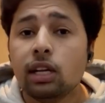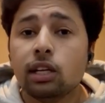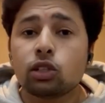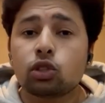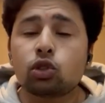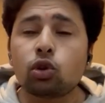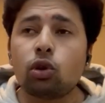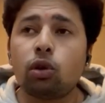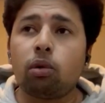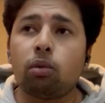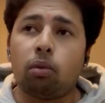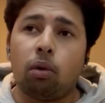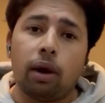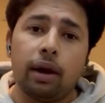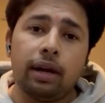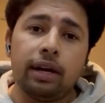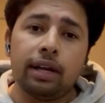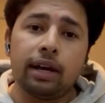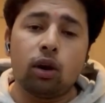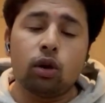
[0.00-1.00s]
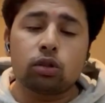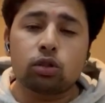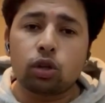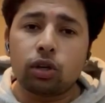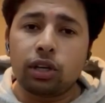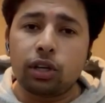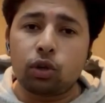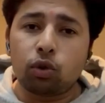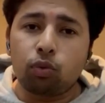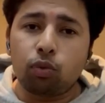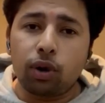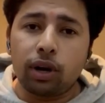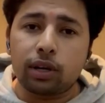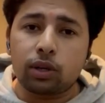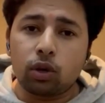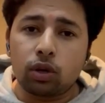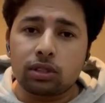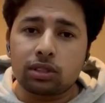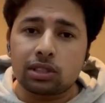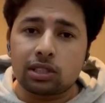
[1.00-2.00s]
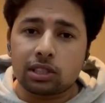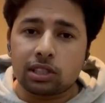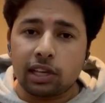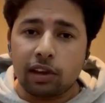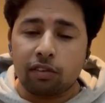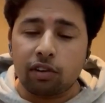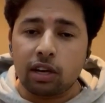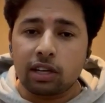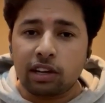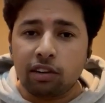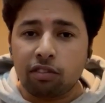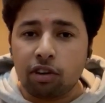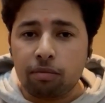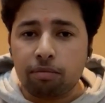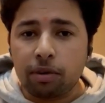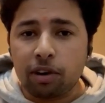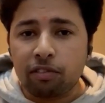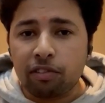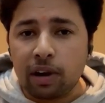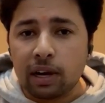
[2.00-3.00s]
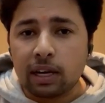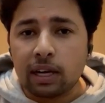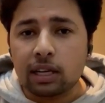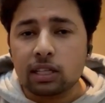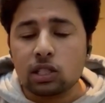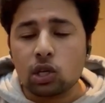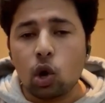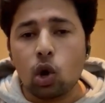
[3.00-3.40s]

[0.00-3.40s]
So India also need to work on several development factors.